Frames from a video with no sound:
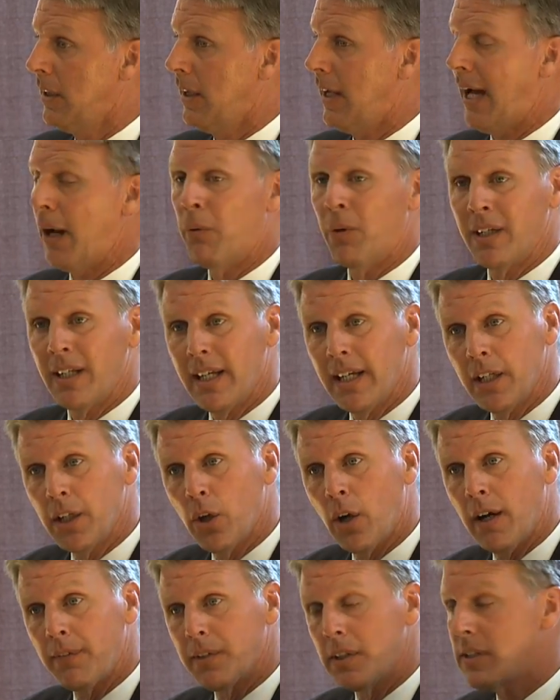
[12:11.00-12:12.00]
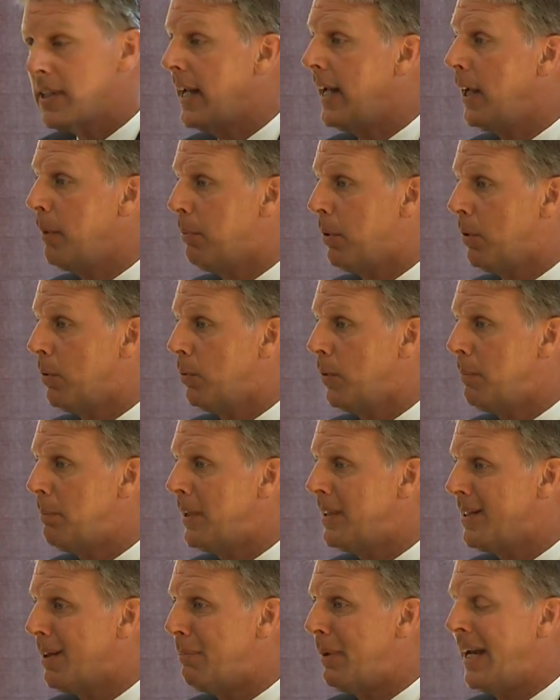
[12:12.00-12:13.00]
I want to get it off the table. We've
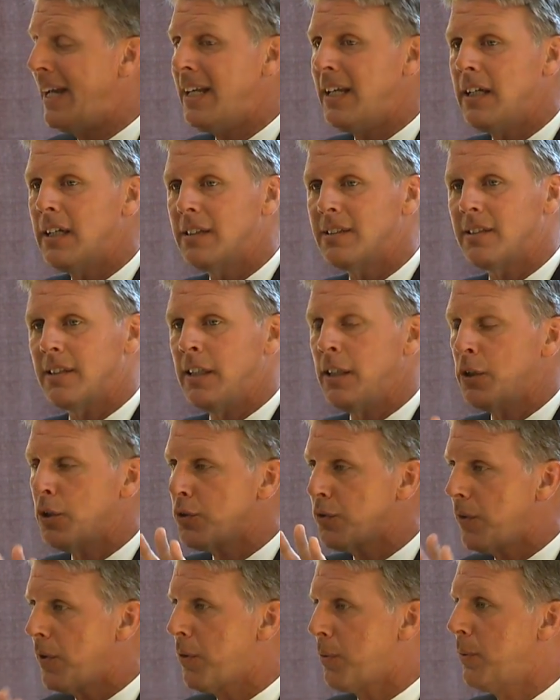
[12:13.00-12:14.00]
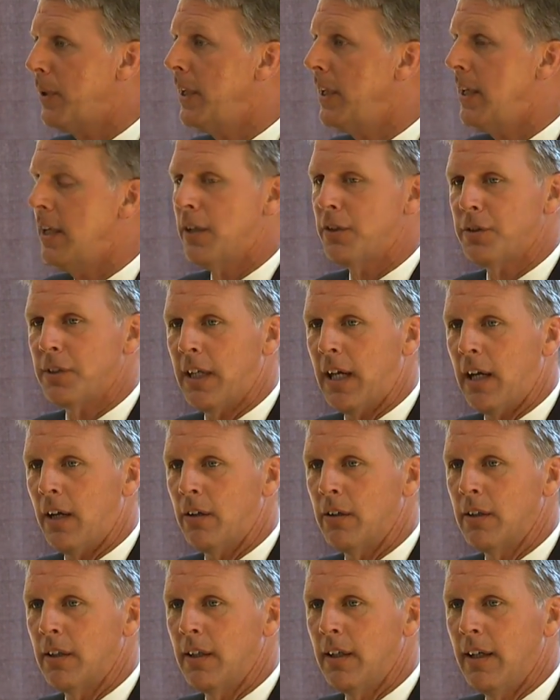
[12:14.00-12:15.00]
been debating casinos for 3 years now,
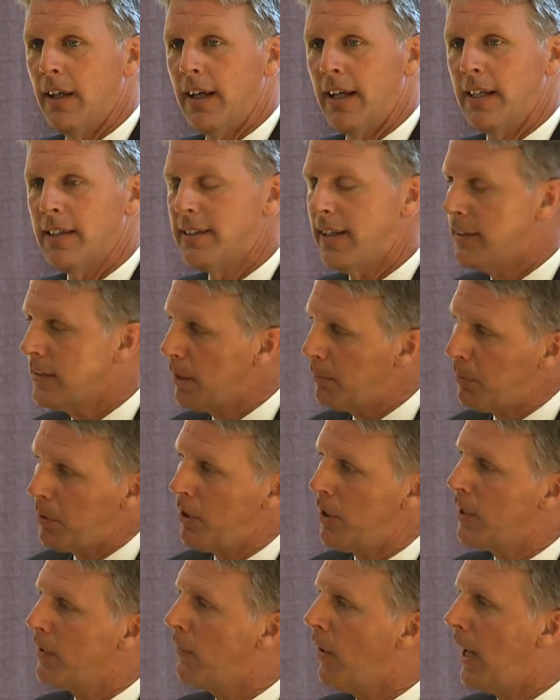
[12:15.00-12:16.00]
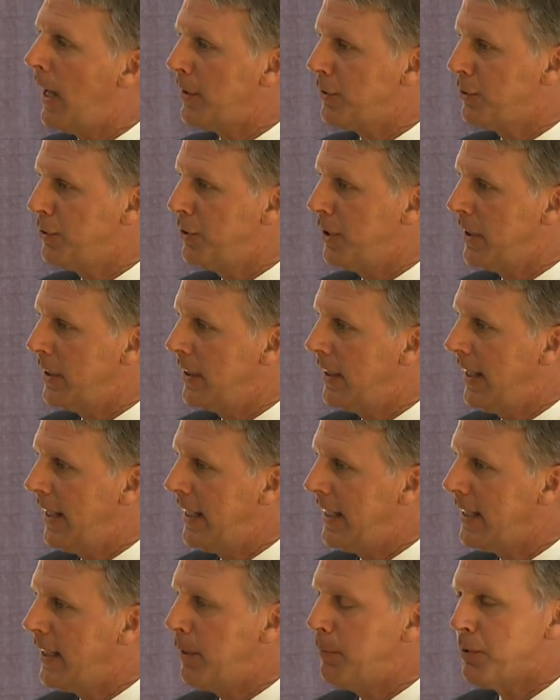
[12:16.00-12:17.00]
and it takes up a lot of oxygen, and
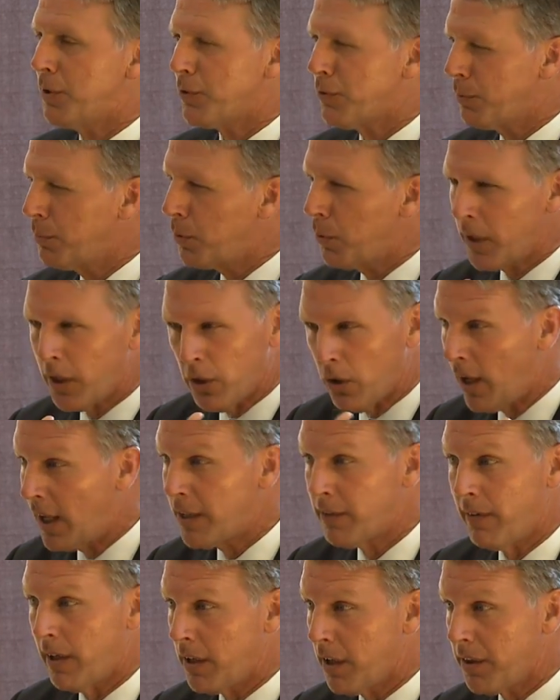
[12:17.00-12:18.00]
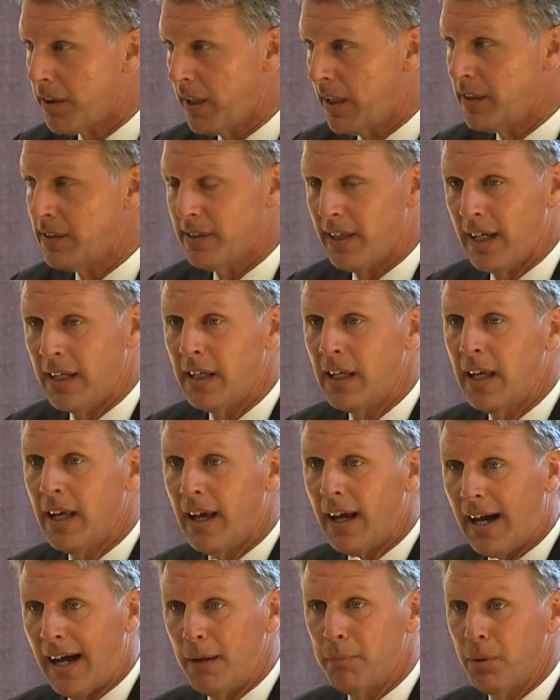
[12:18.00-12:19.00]
it keeps us from doing a lot of other things that
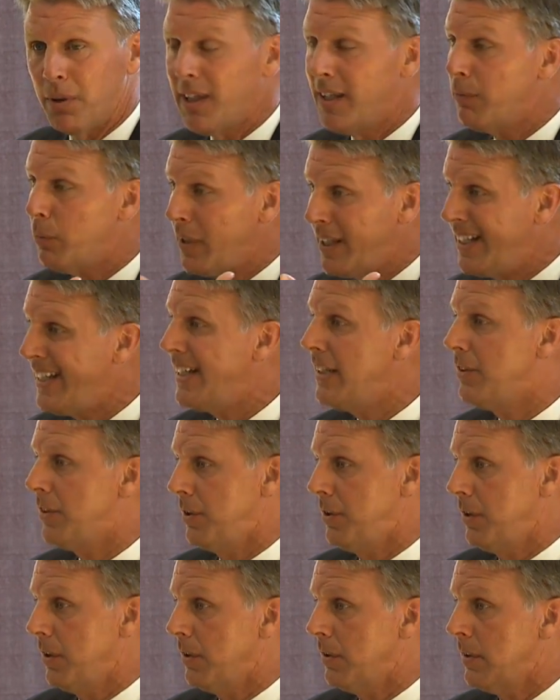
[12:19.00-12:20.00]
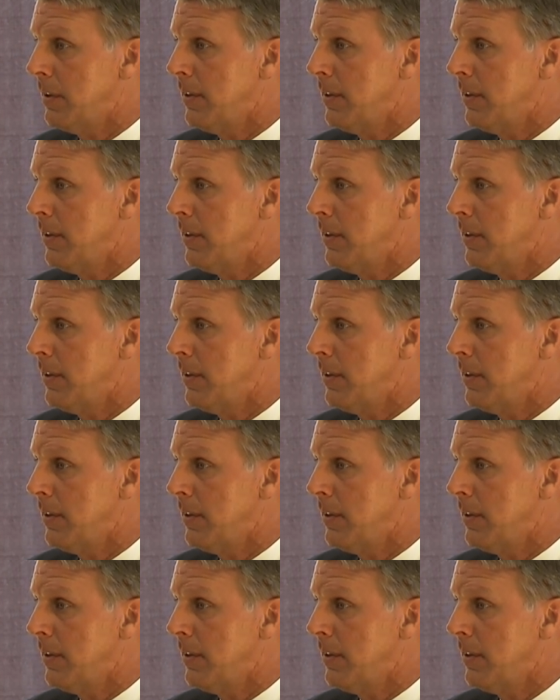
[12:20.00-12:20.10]
I believe we need to do.